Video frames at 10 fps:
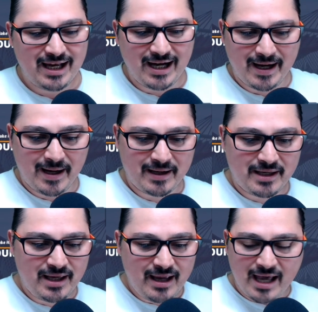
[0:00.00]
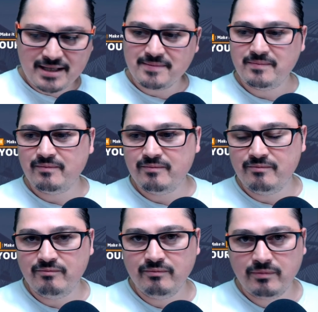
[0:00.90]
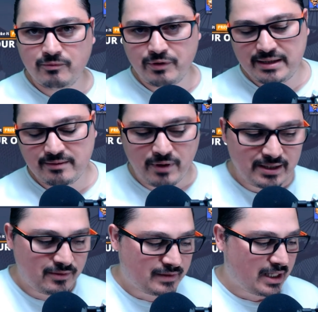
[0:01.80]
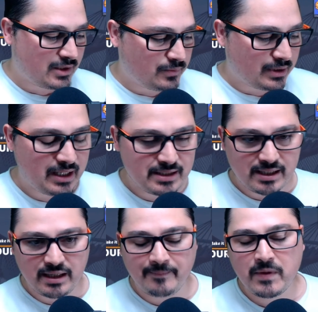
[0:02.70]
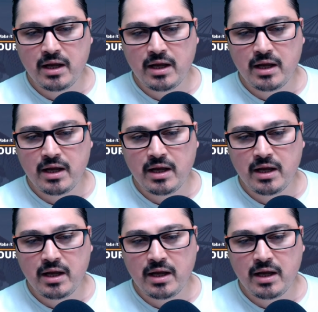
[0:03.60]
Uh, he had some great great success with his uh,